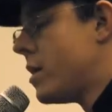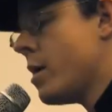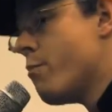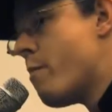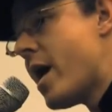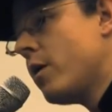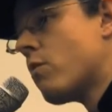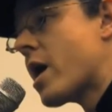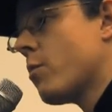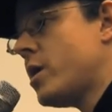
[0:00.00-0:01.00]
The
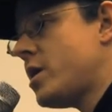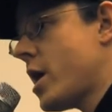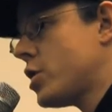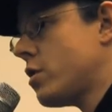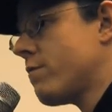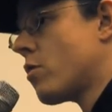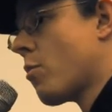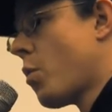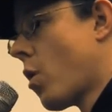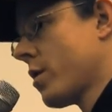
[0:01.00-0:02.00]
main recommendation of the
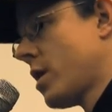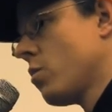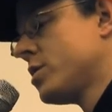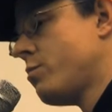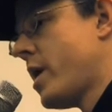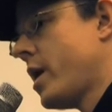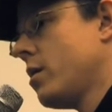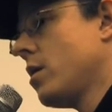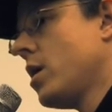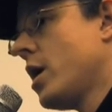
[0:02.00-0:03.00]
report that was
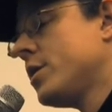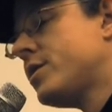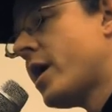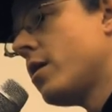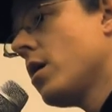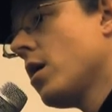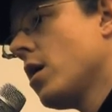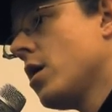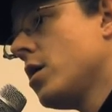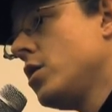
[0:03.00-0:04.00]
made is that
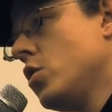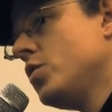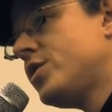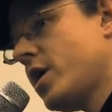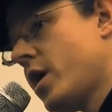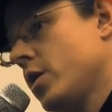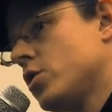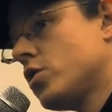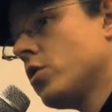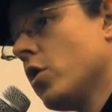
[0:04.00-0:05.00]

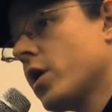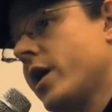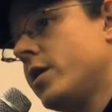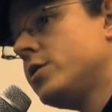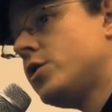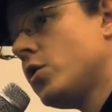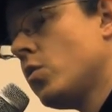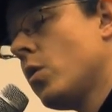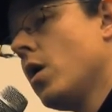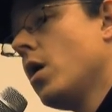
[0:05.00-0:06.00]
UC should look
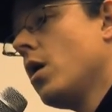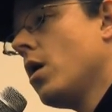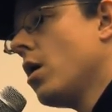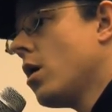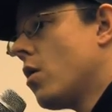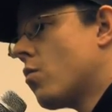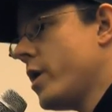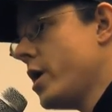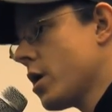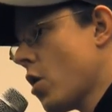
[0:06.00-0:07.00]
into
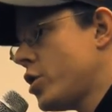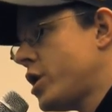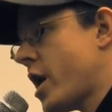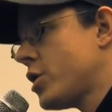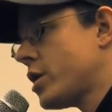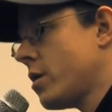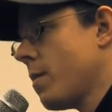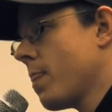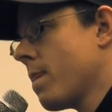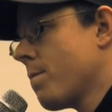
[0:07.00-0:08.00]

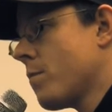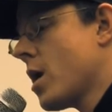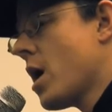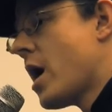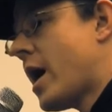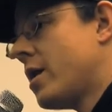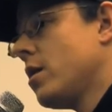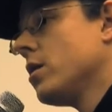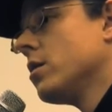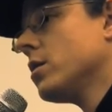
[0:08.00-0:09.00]
renegotiation,
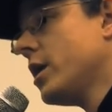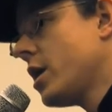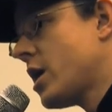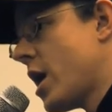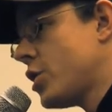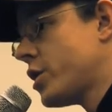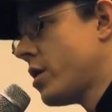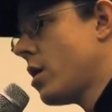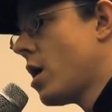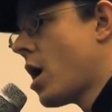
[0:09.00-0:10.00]
and
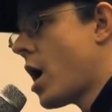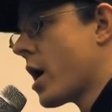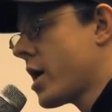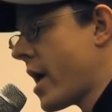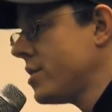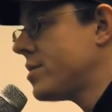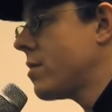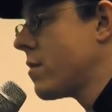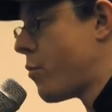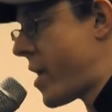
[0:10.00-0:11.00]
litigation against
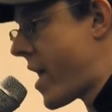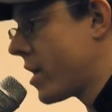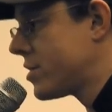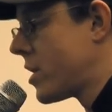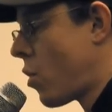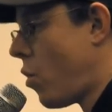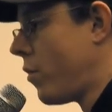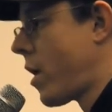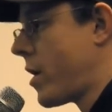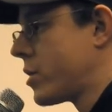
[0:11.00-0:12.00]
the banks that
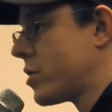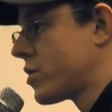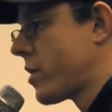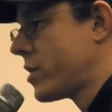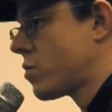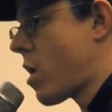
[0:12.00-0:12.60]
hold our interest rate